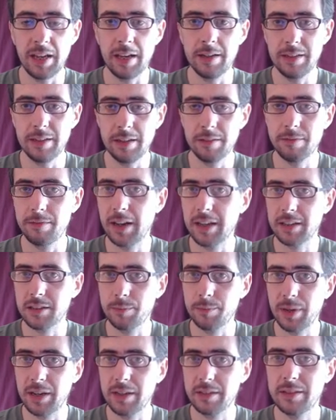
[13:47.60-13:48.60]
and
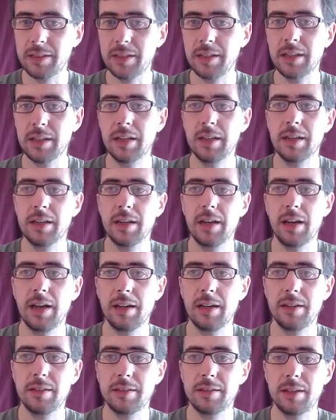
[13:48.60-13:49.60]
inflexibility,
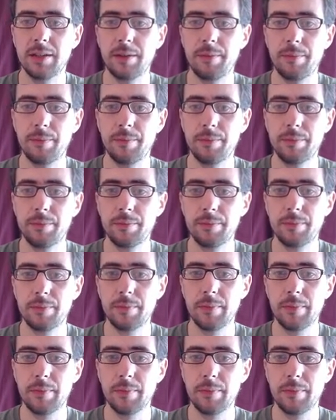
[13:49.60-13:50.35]
and um,